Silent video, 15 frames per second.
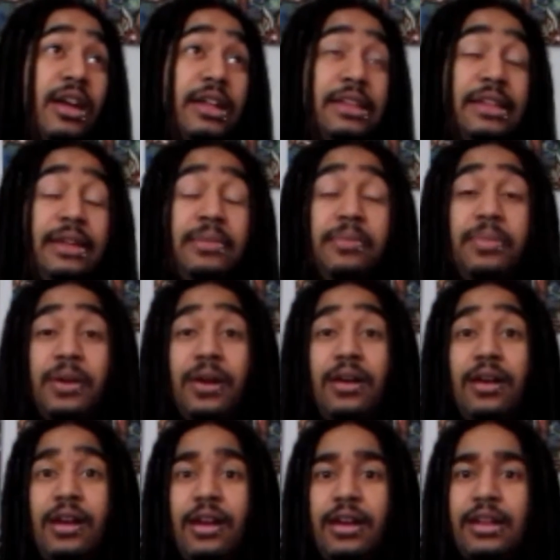Glenn
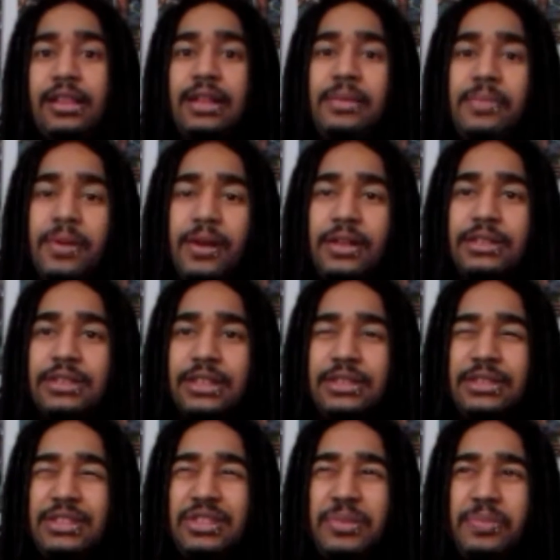Barr. Glenn Barr's got
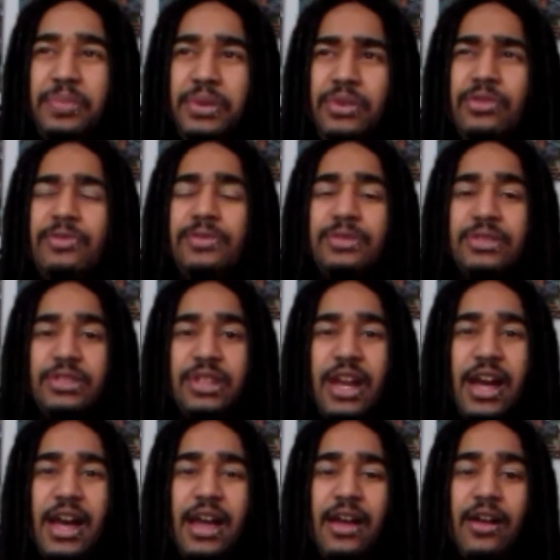such a beautiful
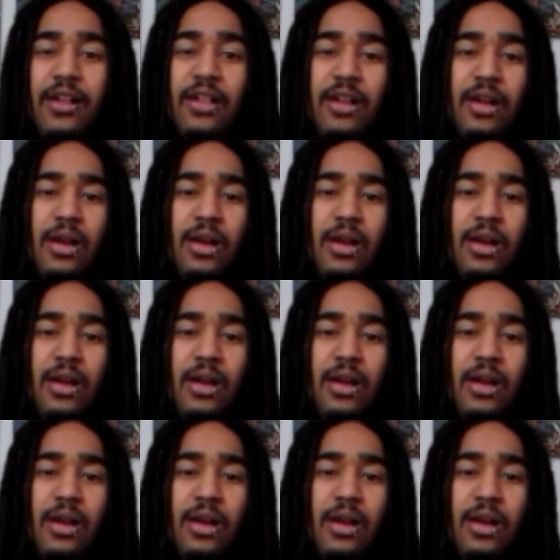style.